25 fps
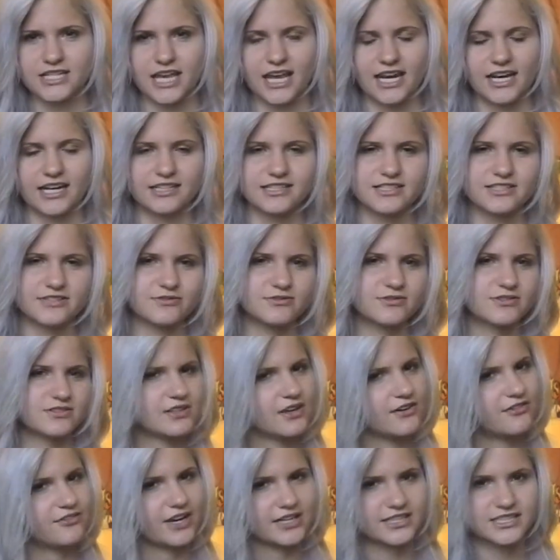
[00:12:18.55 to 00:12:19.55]
and it's
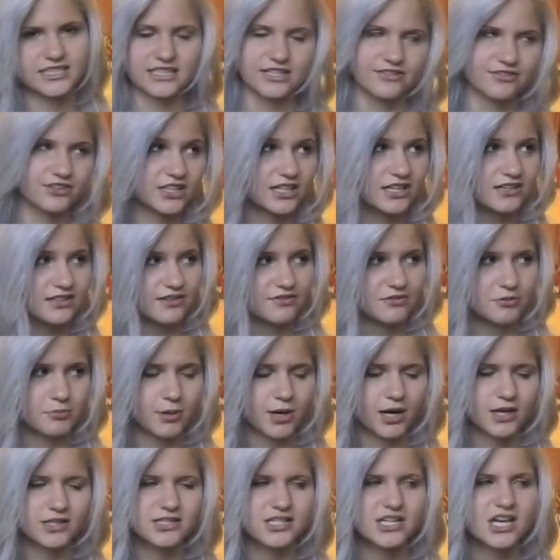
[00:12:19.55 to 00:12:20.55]
affected differently at different
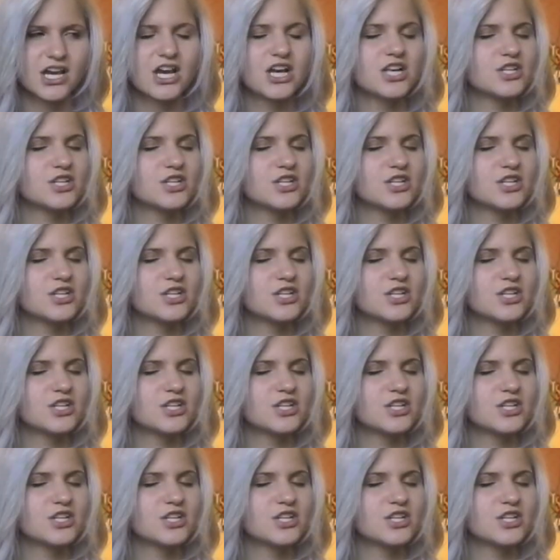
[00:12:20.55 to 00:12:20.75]
parts,